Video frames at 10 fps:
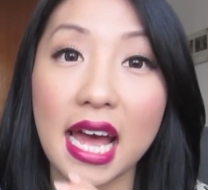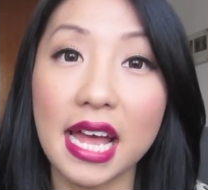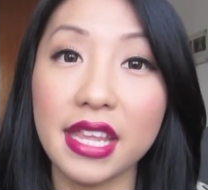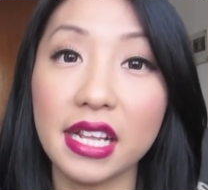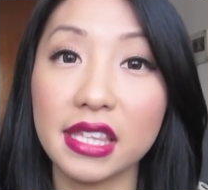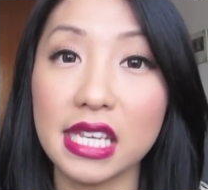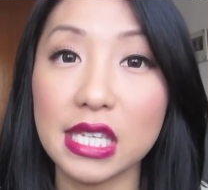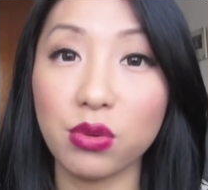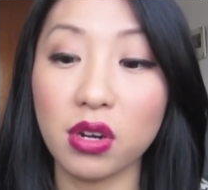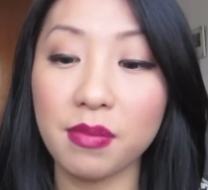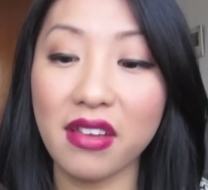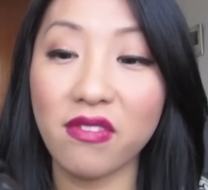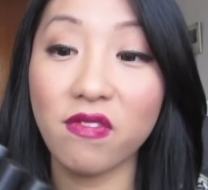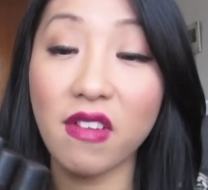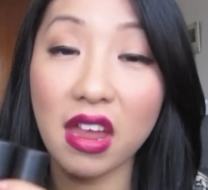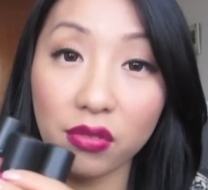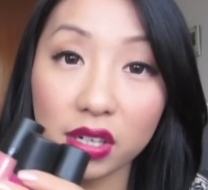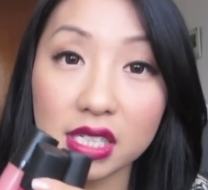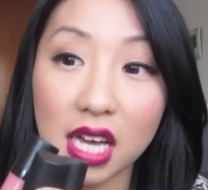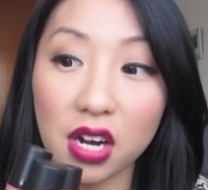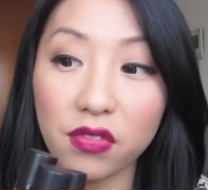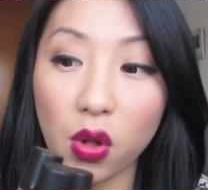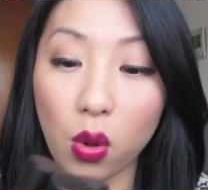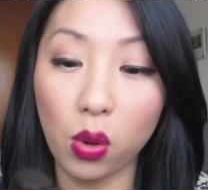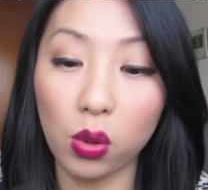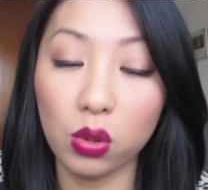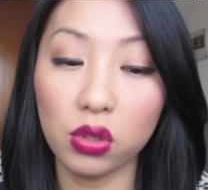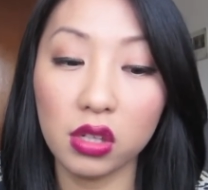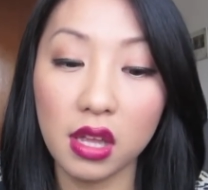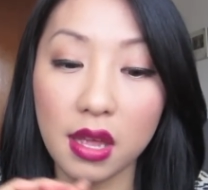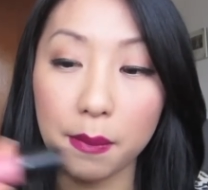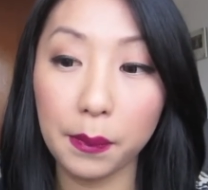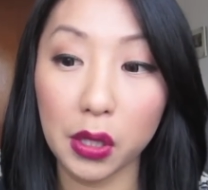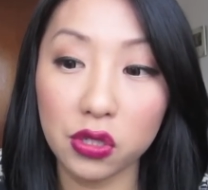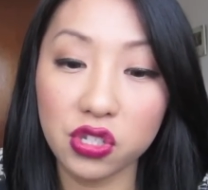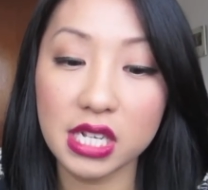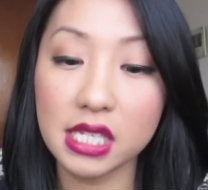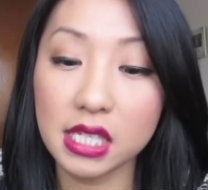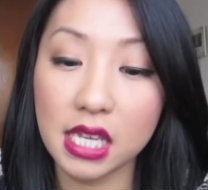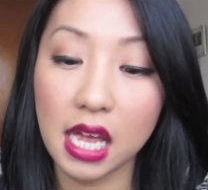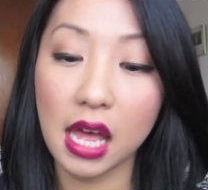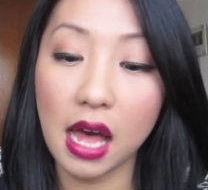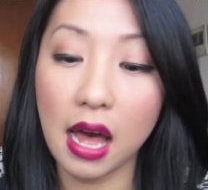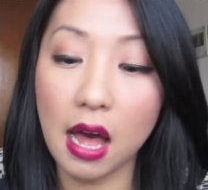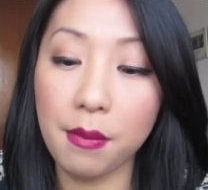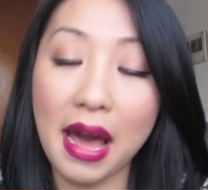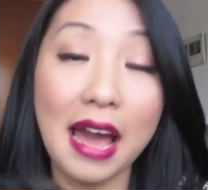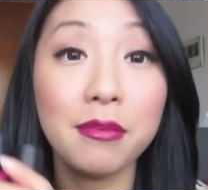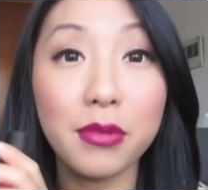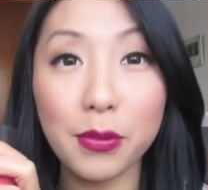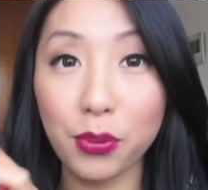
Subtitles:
I think these were my favorites out of the whole purchase. I'm